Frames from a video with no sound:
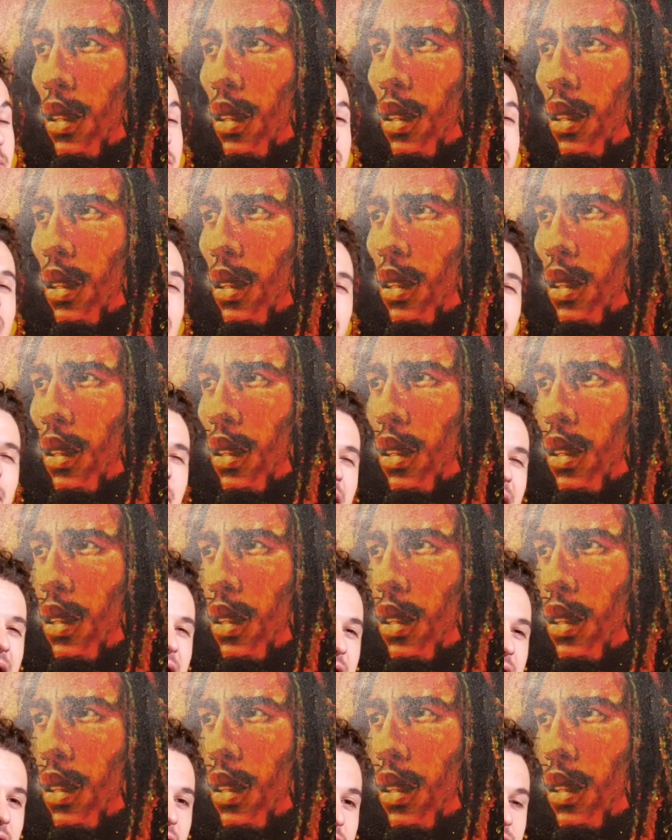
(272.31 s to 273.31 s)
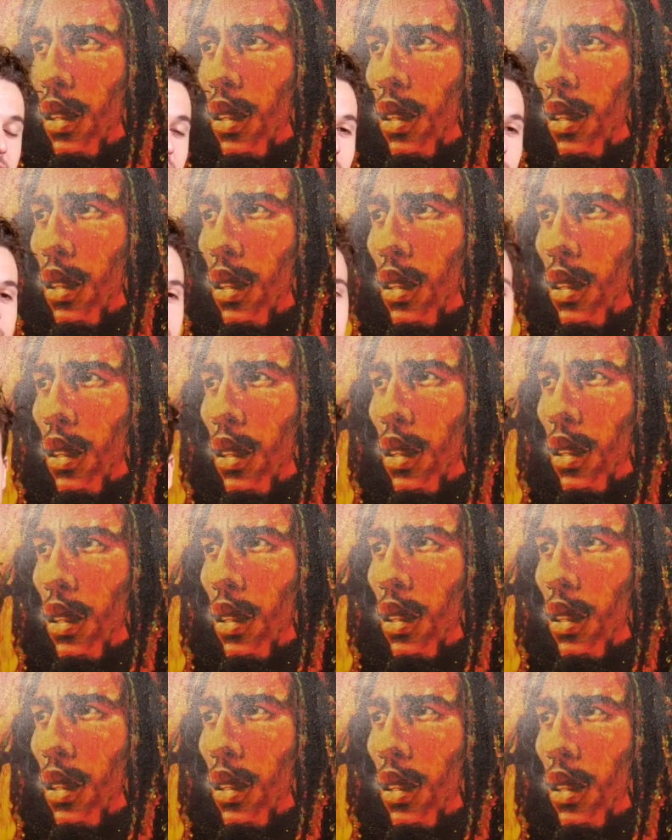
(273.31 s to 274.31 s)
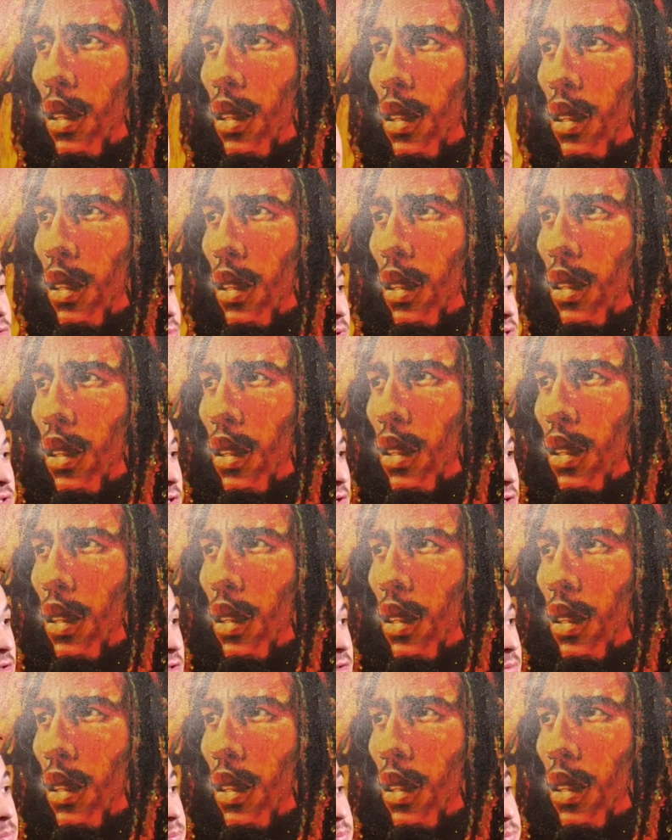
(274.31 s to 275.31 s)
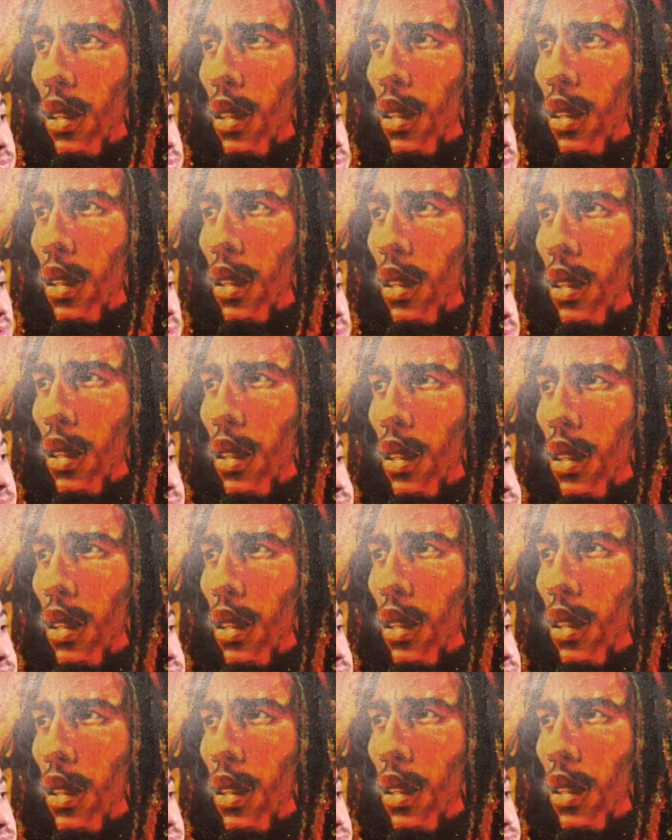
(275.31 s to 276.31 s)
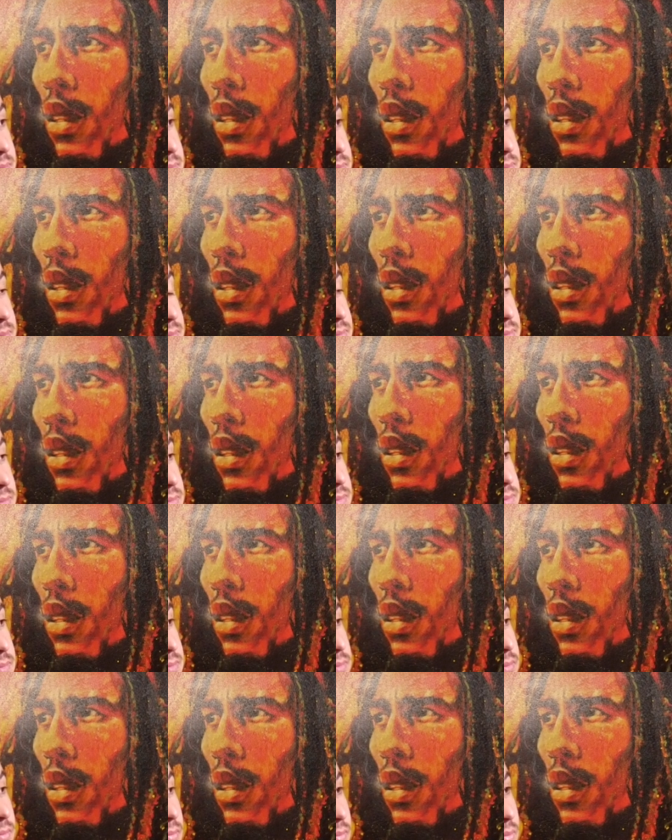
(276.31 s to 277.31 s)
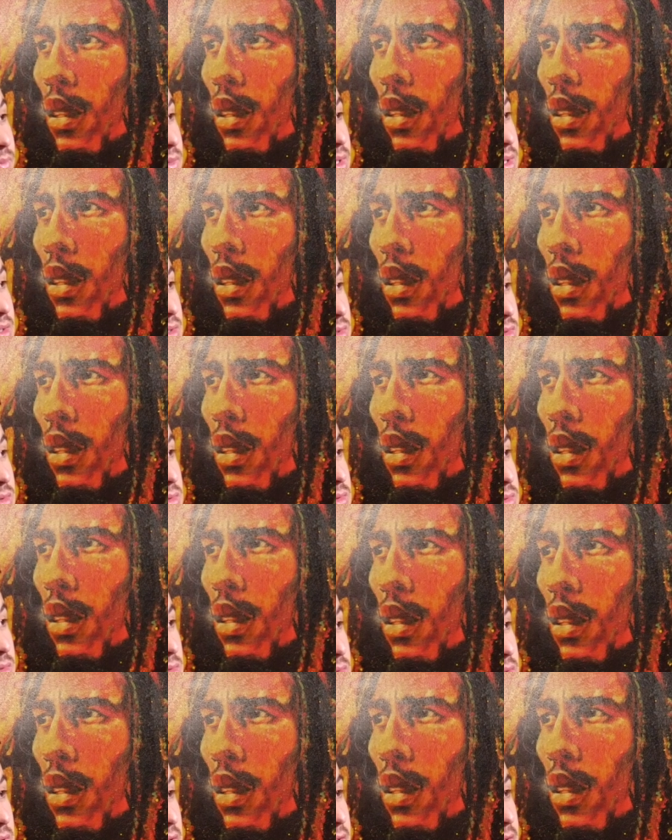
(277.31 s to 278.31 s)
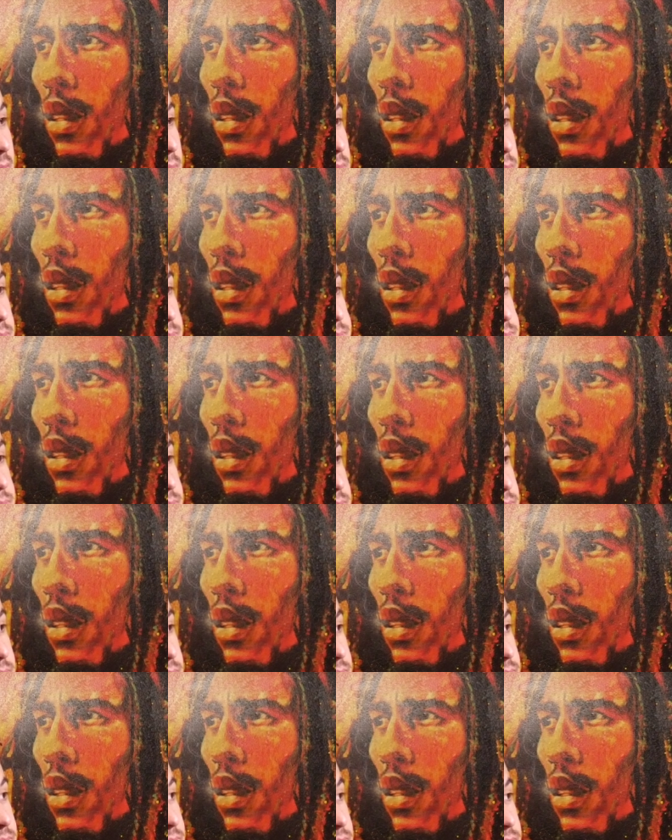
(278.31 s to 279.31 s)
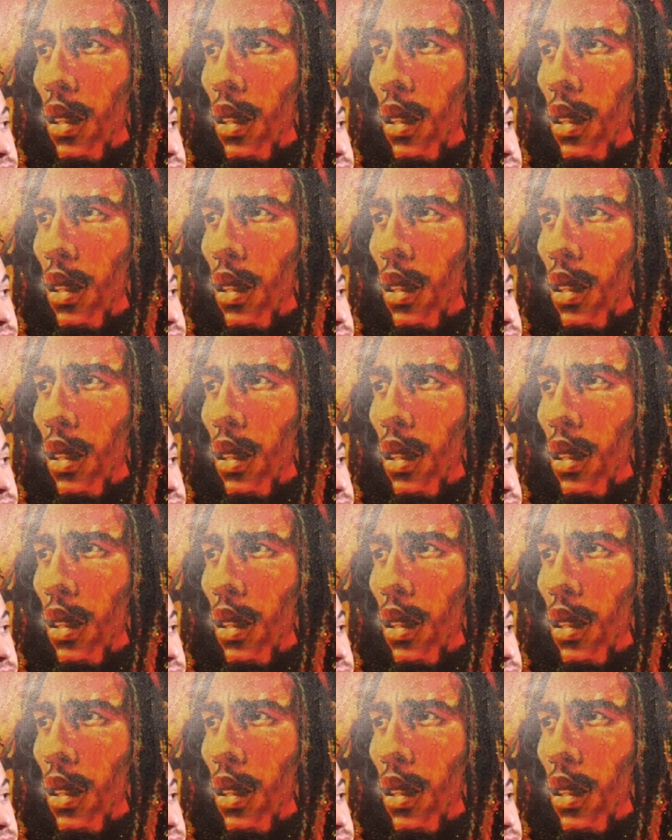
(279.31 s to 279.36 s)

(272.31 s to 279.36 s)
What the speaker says: No words are spoken by the person on screen.